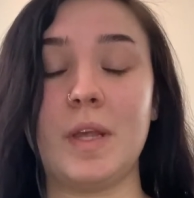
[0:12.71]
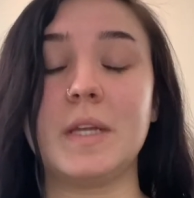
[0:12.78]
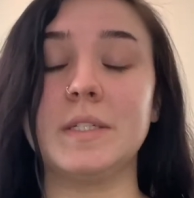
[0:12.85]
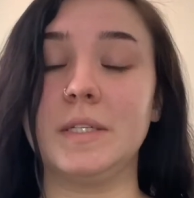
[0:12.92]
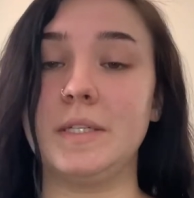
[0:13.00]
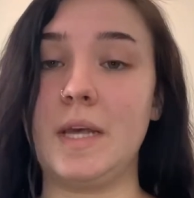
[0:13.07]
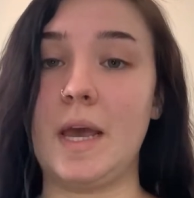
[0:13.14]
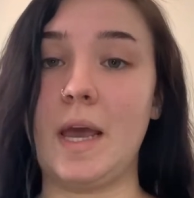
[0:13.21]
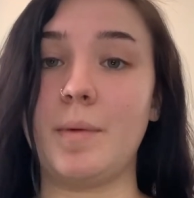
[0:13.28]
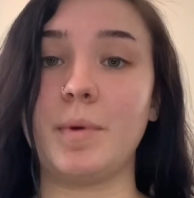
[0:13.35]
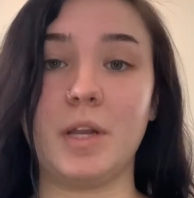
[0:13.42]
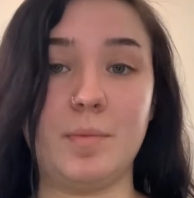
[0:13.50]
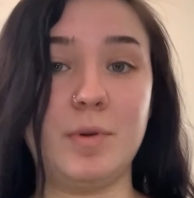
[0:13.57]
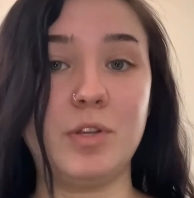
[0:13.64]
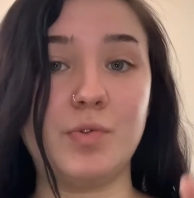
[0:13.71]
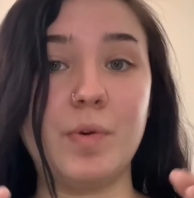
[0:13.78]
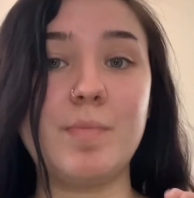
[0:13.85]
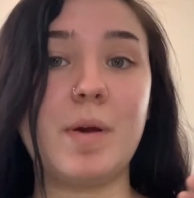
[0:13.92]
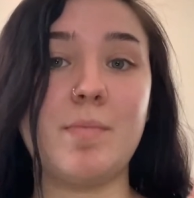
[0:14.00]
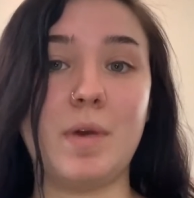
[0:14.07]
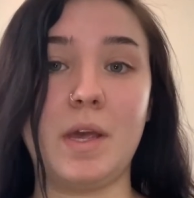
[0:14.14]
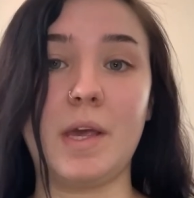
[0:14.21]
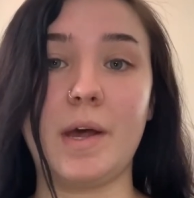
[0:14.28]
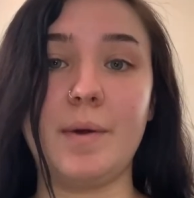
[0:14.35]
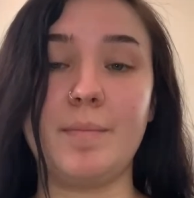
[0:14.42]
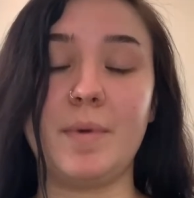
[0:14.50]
Today I'm gonna be doing my makeup.